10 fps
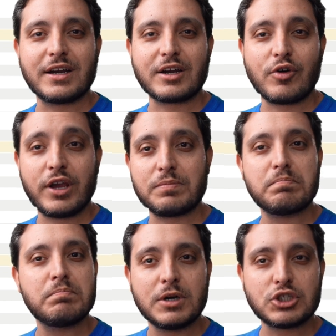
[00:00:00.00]
create
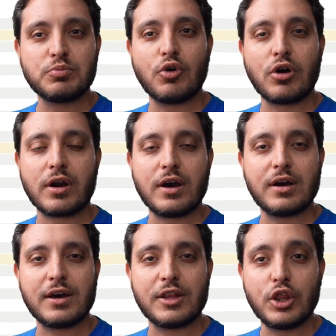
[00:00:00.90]
much more
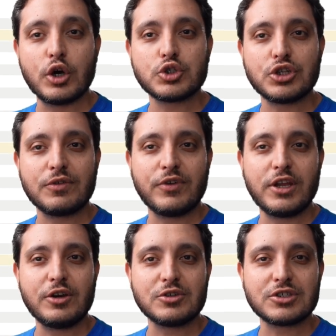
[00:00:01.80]
Notion
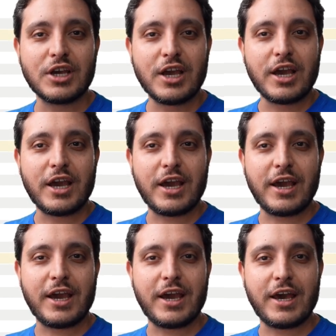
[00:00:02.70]
videos,
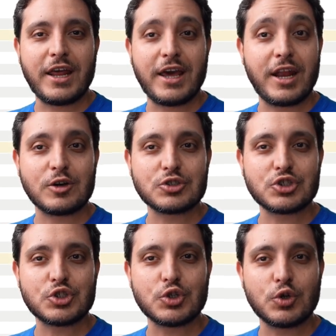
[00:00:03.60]
and
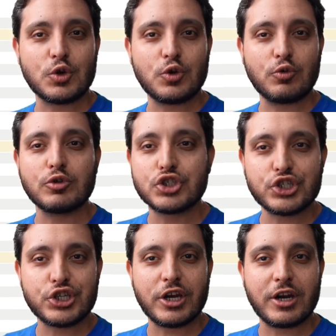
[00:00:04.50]
also will
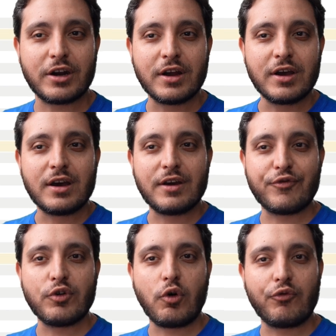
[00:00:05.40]
share a
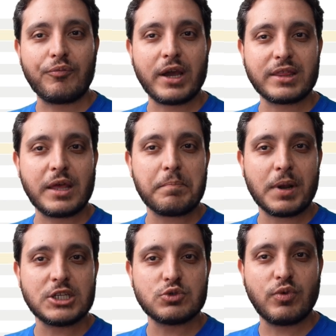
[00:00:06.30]
few of my templates